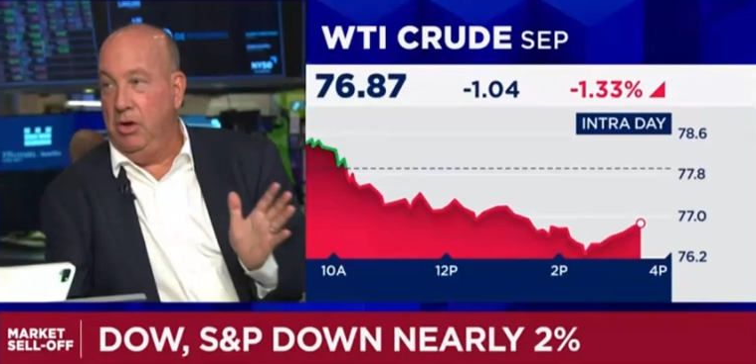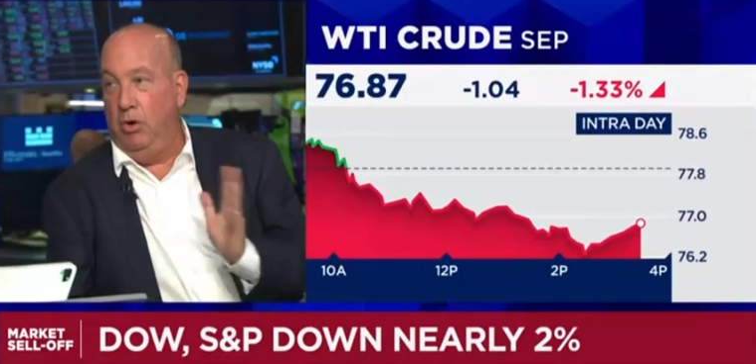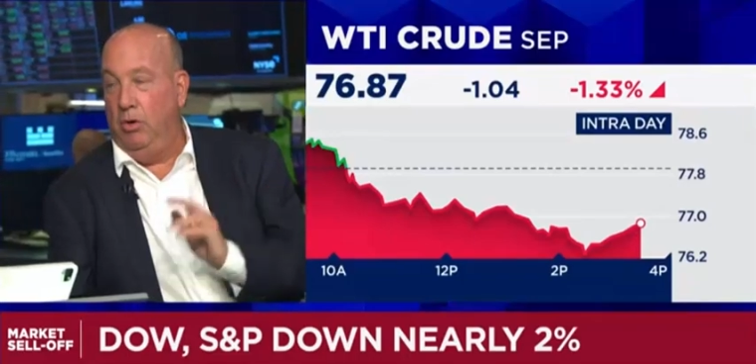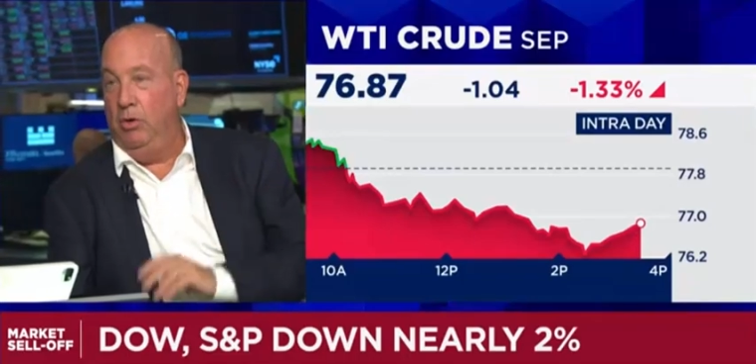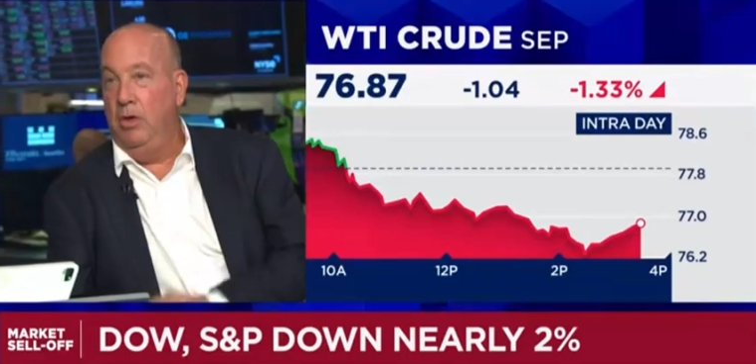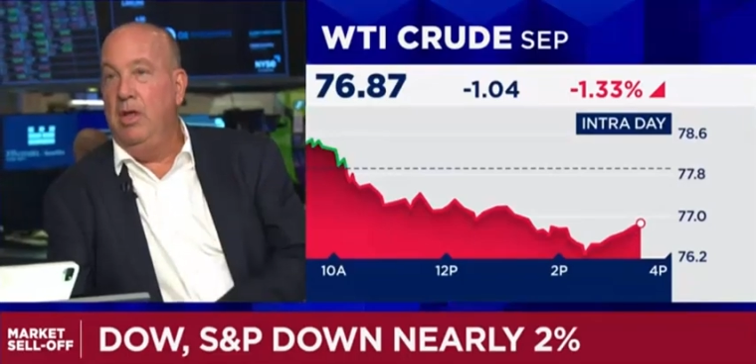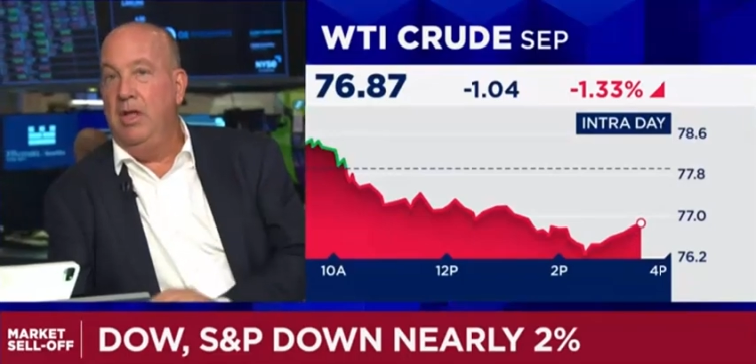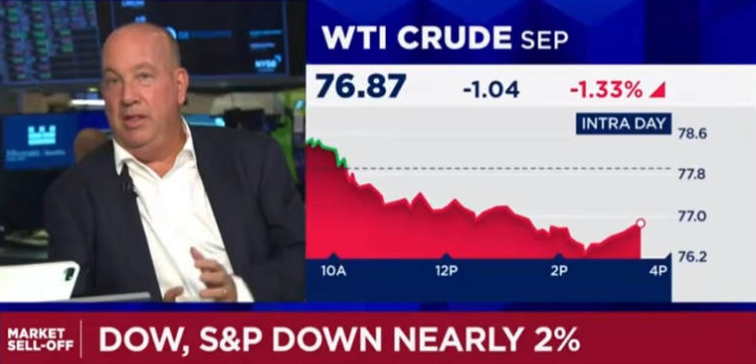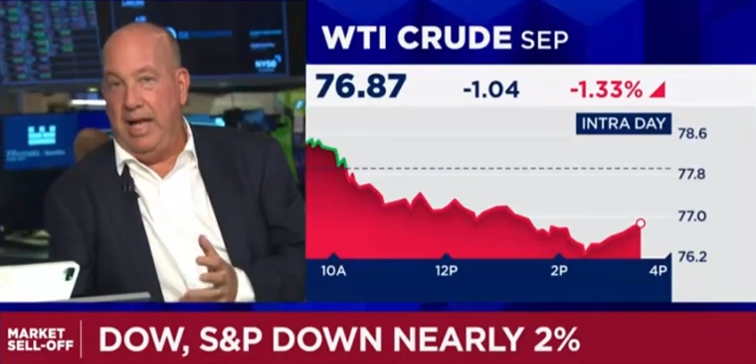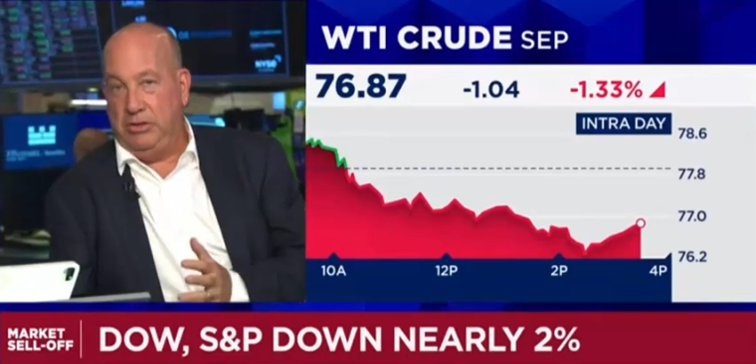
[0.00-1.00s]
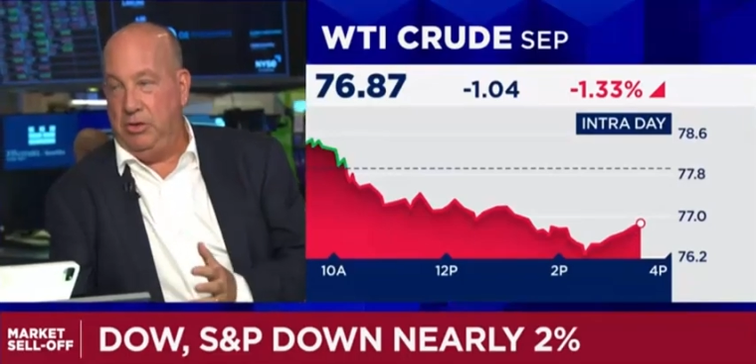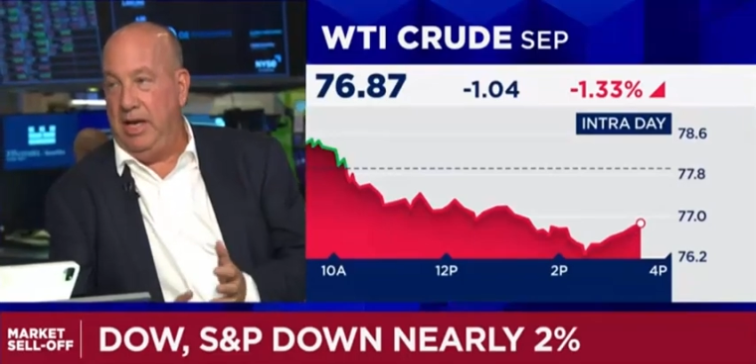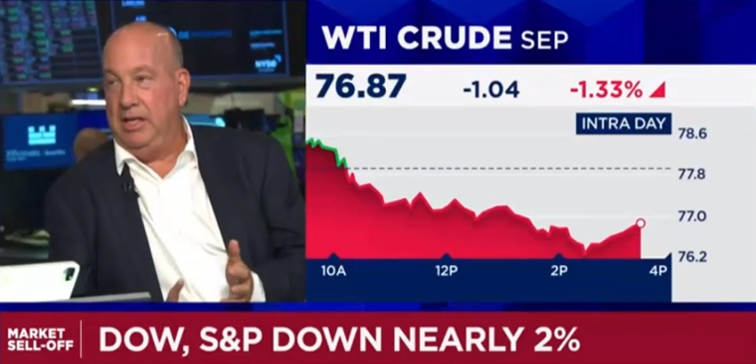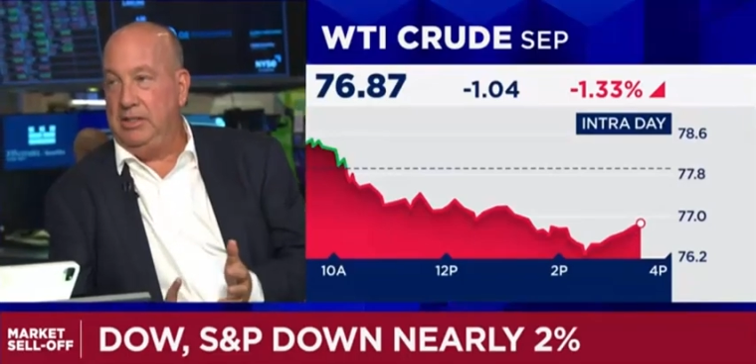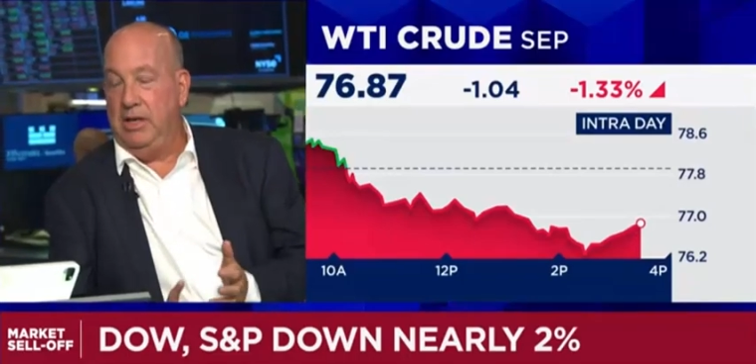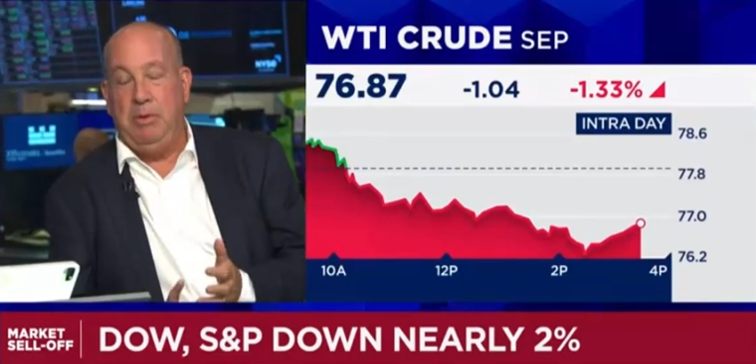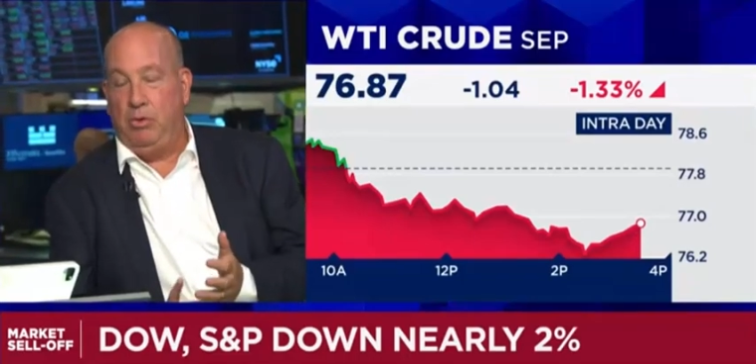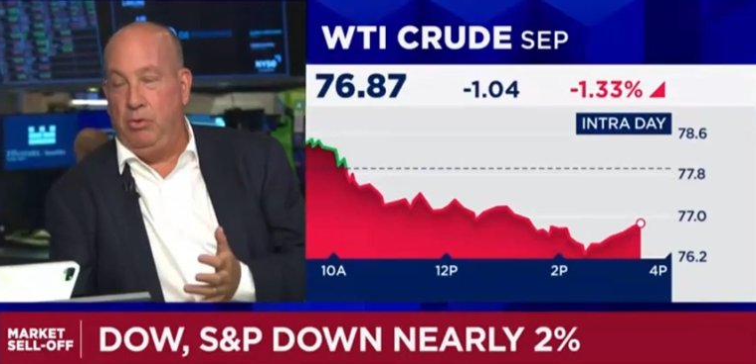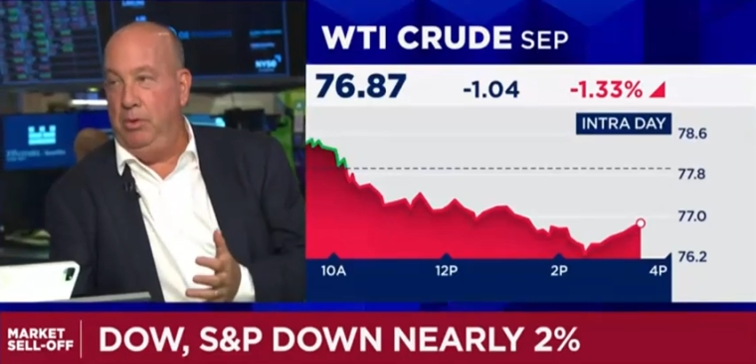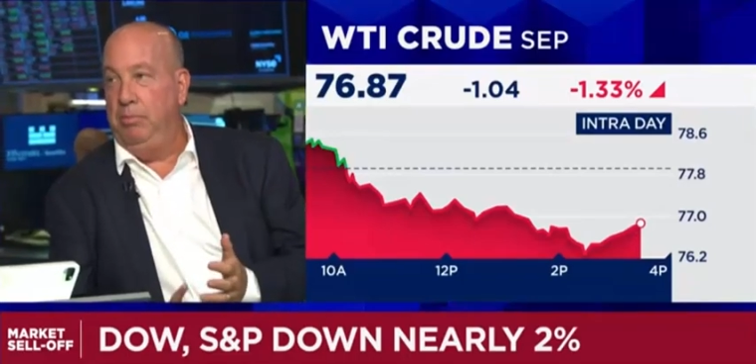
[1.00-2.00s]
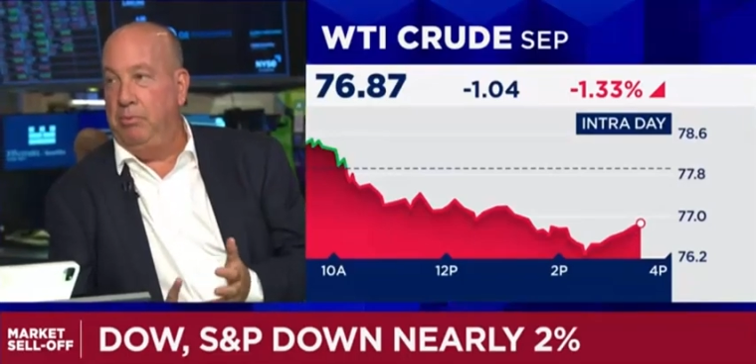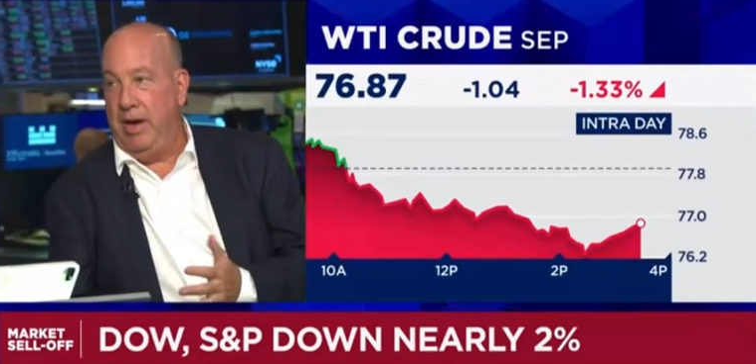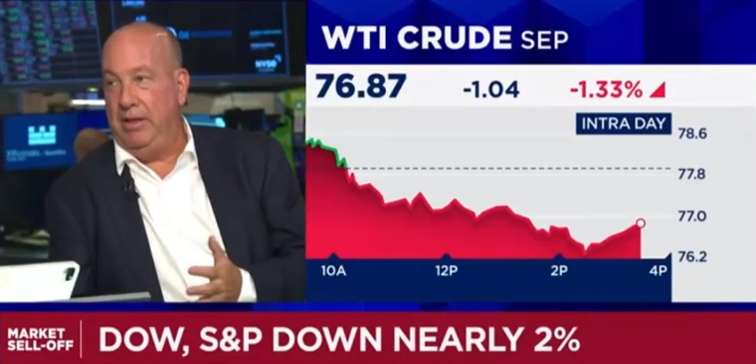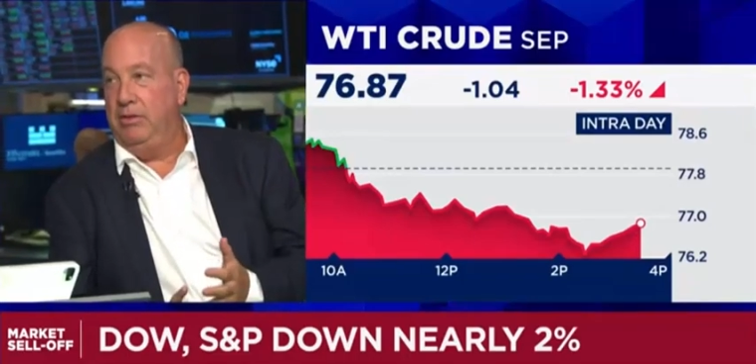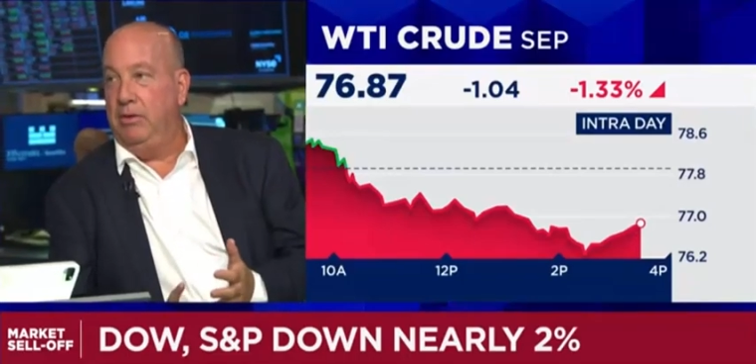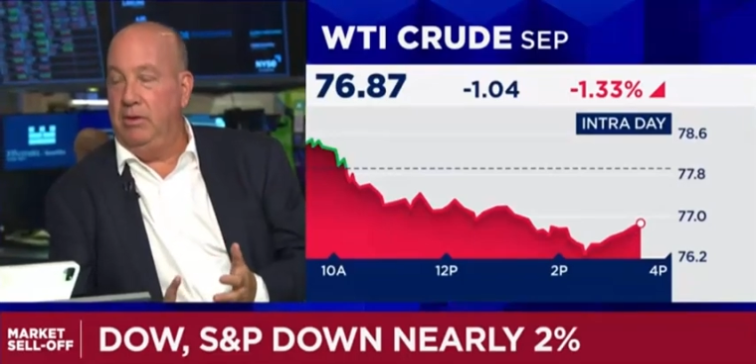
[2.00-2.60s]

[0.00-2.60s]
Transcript: the whole natural gas. I mean, crude, Brent,